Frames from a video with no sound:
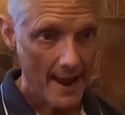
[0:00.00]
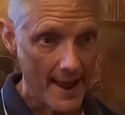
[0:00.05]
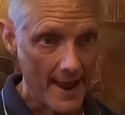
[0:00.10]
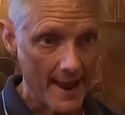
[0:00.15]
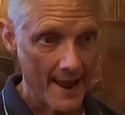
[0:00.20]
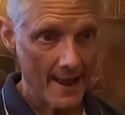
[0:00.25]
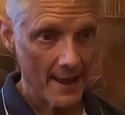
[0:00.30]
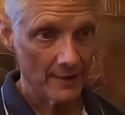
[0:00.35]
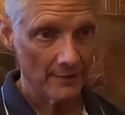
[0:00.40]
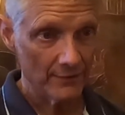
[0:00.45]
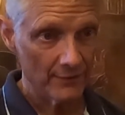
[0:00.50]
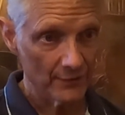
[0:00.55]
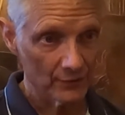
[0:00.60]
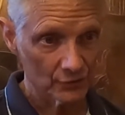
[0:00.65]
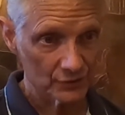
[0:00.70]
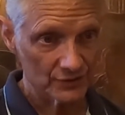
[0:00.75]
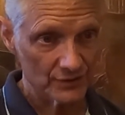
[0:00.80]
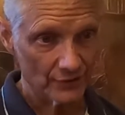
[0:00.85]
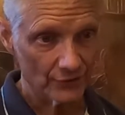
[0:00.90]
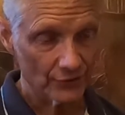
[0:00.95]
And
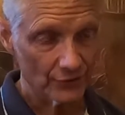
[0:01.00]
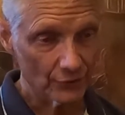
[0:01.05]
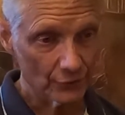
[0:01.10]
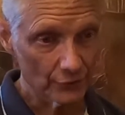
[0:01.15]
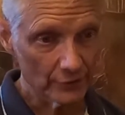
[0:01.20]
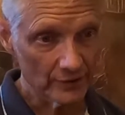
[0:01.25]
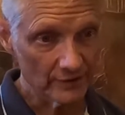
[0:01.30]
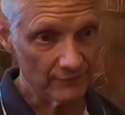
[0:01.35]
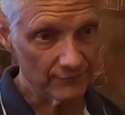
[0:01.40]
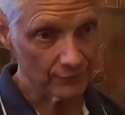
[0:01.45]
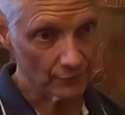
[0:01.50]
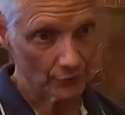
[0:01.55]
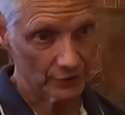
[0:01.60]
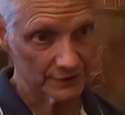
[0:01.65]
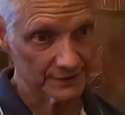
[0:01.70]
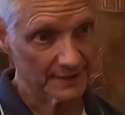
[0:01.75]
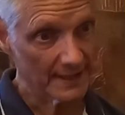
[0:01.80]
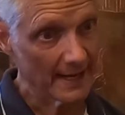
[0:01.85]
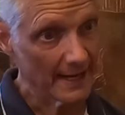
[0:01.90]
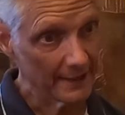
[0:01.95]
there's a 30-foot
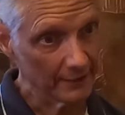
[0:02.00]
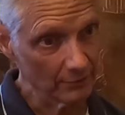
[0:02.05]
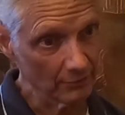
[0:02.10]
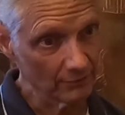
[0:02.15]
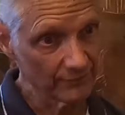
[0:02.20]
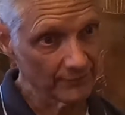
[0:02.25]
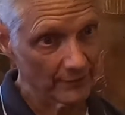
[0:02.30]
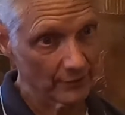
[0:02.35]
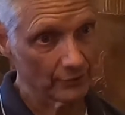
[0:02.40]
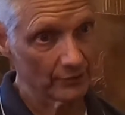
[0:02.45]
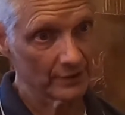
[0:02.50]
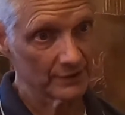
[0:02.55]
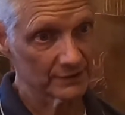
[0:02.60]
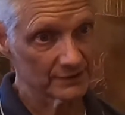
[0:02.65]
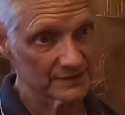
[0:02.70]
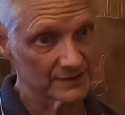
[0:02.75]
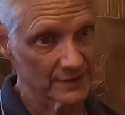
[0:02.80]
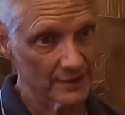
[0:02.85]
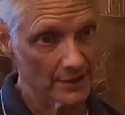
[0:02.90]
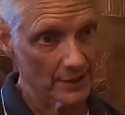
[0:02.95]
tidal
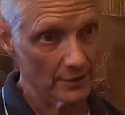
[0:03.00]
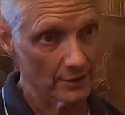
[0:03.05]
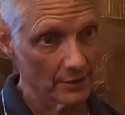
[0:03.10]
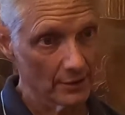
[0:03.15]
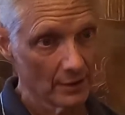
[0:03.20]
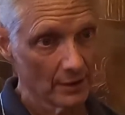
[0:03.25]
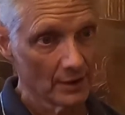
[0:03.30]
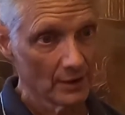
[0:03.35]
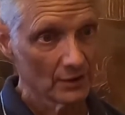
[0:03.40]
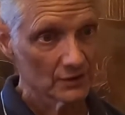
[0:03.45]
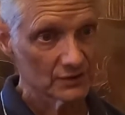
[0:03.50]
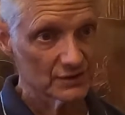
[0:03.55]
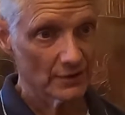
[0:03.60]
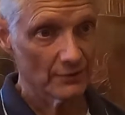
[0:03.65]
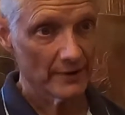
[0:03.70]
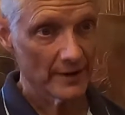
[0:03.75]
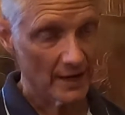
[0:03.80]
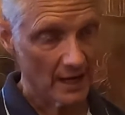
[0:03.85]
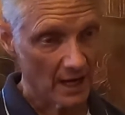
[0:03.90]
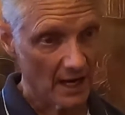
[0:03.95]
variance there. So
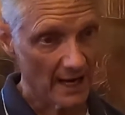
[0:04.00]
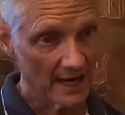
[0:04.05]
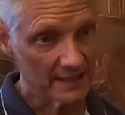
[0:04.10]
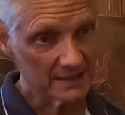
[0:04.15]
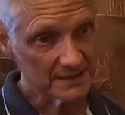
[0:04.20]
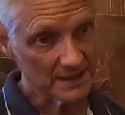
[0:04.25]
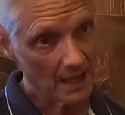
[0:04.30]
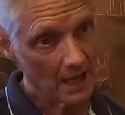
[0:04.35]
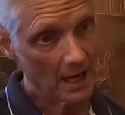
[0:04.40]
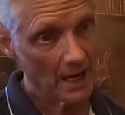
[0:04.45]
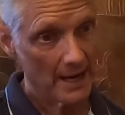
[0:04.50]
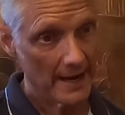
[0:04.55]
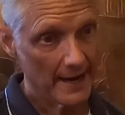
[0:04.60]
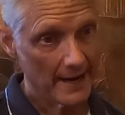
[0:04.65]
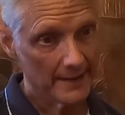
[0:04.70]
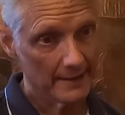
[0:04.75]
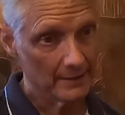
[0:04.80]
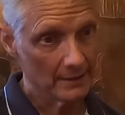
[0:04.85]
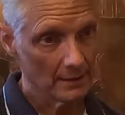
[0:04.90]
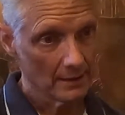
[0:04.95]
at high
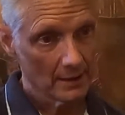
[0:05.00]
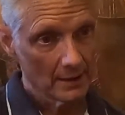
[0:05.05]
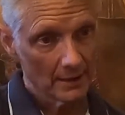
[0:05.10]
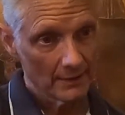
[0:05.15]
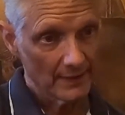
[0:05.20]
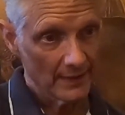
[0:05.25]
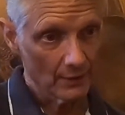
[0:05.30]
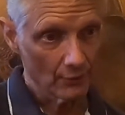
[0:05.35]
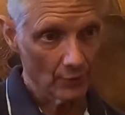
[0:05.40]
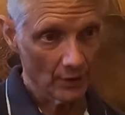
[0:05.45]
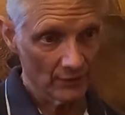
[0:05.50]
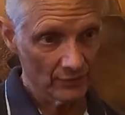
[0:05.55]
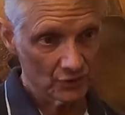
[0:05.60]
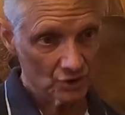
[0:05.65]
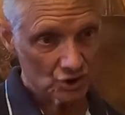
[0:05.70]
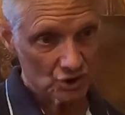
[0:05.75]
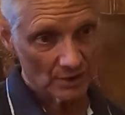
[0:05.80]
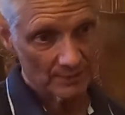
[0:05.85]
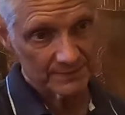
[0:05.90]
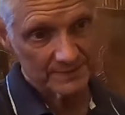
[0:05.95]
tide, they run the
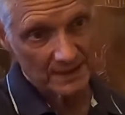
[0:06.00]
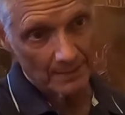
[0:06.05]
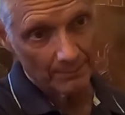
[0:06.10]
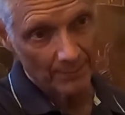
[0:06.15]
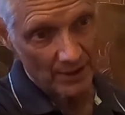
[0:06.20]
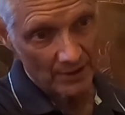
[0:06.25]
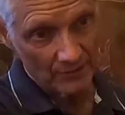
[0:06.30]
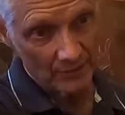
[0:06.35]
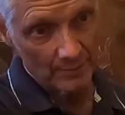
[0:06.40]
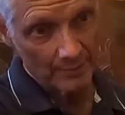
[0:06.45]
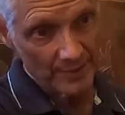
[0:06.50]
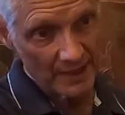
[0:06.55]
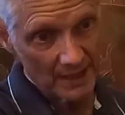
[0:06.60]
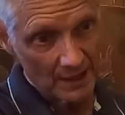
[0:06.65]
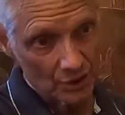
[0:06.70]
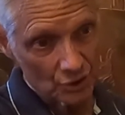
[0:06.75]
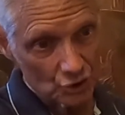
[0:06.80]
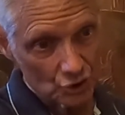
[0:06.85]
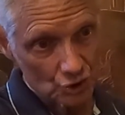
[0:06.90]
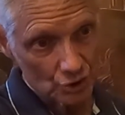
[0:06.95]
ships up on the
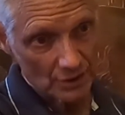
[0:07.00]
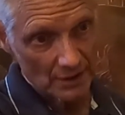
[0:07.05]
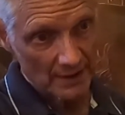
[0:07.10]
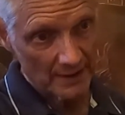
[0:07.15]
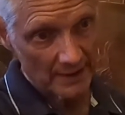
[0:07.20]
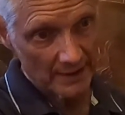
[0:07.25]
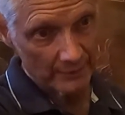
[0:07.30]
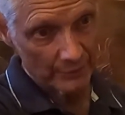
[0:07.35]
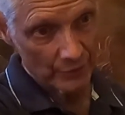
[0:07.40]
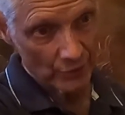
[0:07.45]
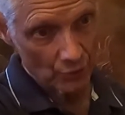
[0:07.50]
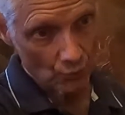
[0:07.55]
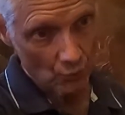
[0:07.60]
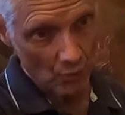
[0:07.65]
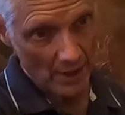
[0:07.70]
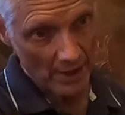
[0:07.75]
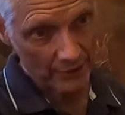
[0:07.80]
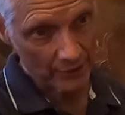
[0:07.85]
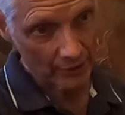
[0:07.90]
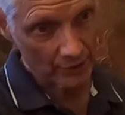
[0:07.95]
beach. And then when the
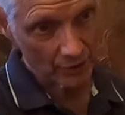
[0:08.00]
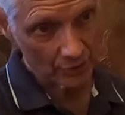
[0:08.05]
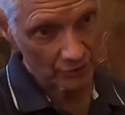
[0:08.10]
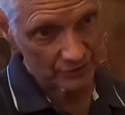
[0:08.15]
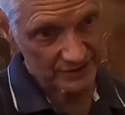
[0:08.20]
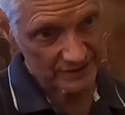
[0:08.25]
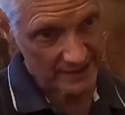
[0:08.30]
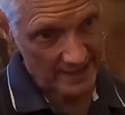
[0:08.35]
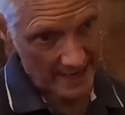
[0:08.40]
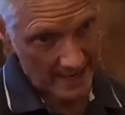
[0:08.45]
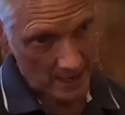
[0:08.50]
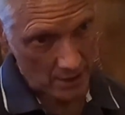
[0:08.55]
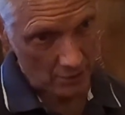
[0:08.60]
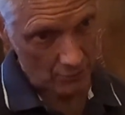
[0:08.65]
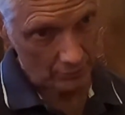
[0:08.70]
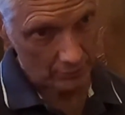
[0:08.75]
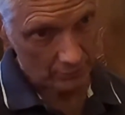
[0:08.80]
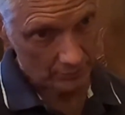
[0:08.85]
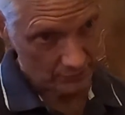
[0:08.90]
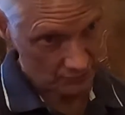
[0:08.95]
water goes
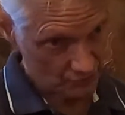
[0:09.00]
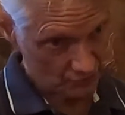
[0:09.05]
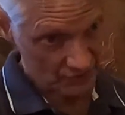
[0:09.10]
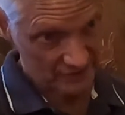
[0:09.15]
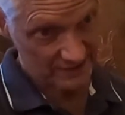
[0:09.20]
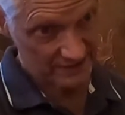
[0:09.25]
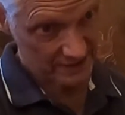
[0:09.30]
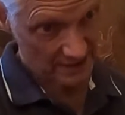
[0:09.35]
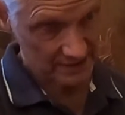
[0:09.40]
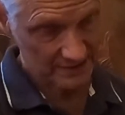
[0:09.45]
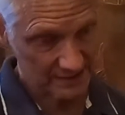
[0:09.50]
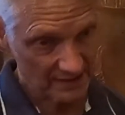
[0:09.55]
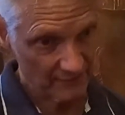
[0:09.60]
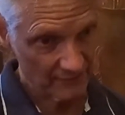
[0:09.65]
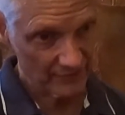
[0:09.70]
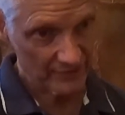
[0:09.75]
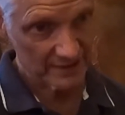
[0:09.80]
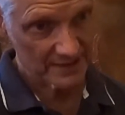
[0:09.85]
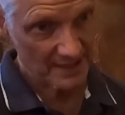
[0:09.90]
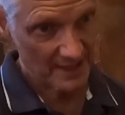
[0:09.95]
down, which it does
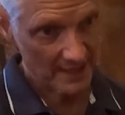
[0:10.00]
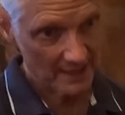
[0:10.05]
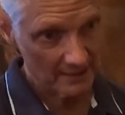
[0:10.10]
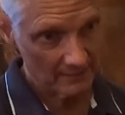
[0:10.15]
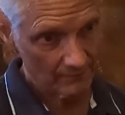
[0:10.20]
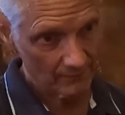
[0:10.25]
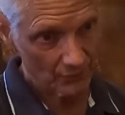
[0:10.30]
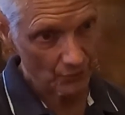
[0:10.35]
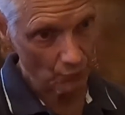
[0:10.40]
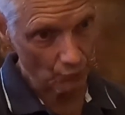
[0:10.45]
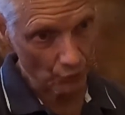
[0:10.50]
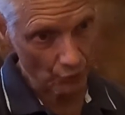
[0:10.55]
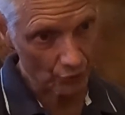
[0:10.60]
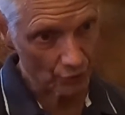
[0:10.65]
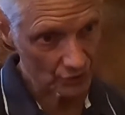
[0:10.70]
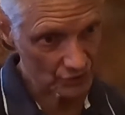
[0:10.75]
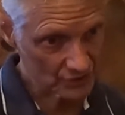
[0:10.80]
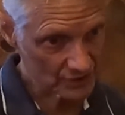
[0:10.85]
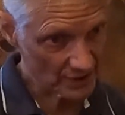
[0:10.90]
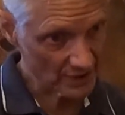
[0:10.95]
every day, the
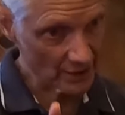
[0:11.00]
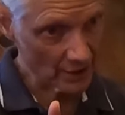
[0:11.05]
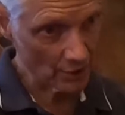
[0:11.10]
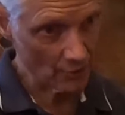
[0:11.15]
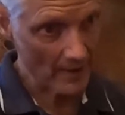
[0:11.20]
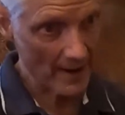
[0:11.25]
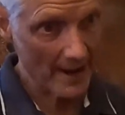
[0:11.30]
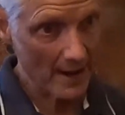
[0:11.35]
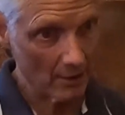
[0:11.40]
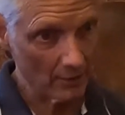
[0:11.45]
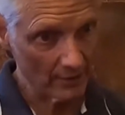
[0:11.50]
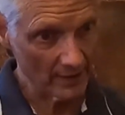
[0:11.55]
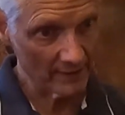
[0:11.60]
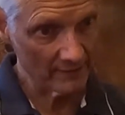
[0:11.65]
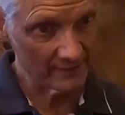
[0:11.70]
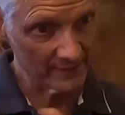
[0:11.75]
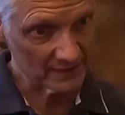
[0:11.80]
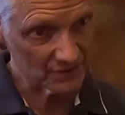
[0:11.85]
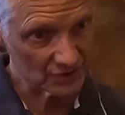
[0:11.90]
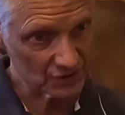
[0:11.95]
workers can go out and
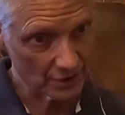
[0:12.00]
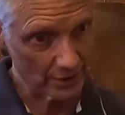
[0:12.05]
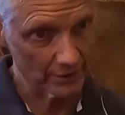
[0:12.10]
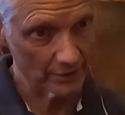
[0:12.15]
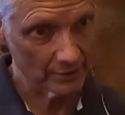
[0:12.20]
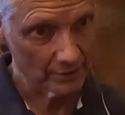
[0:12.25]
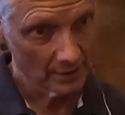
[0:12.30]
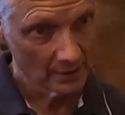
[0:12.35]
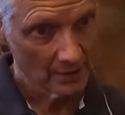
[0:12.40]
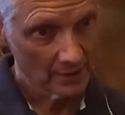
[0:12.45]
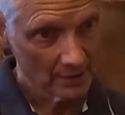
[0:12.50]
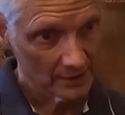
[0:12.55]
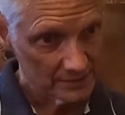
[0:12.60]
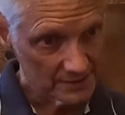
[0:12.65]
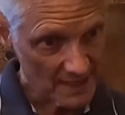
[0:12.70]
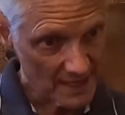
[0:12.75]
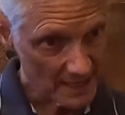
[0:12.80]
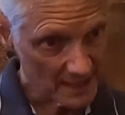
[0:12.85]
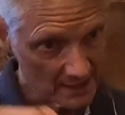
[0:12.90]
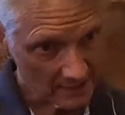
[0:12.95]
they start
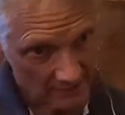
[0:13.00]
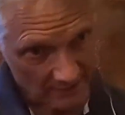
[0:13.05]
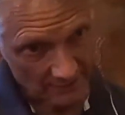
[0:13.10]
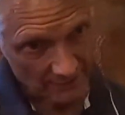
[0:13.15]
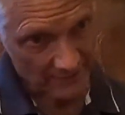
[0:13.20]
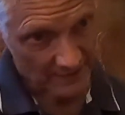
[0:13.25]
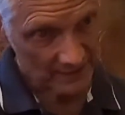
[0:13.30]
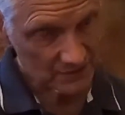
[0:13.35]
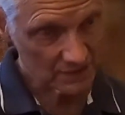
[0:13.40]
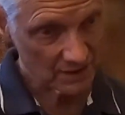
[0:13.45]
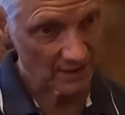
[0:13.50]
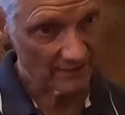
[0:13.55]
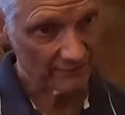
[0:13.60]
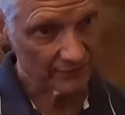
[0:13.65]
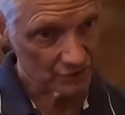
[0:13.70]
taking the things off